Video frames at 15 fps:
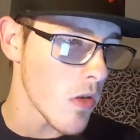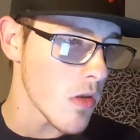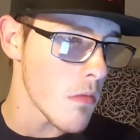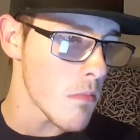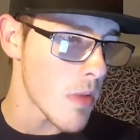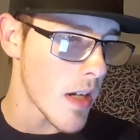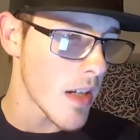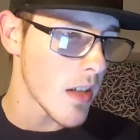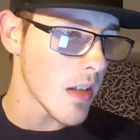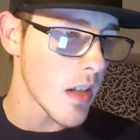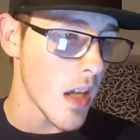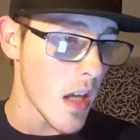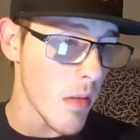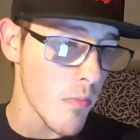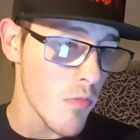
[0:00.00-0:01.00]
Frozen
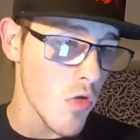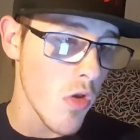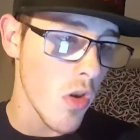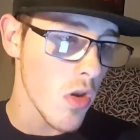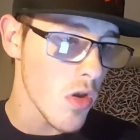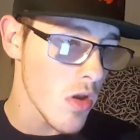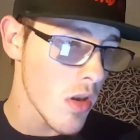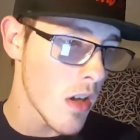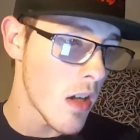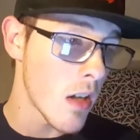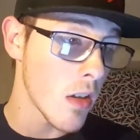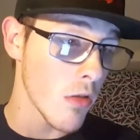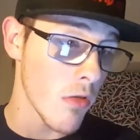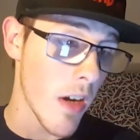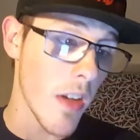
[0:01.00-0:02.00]
Byte, Game Trust,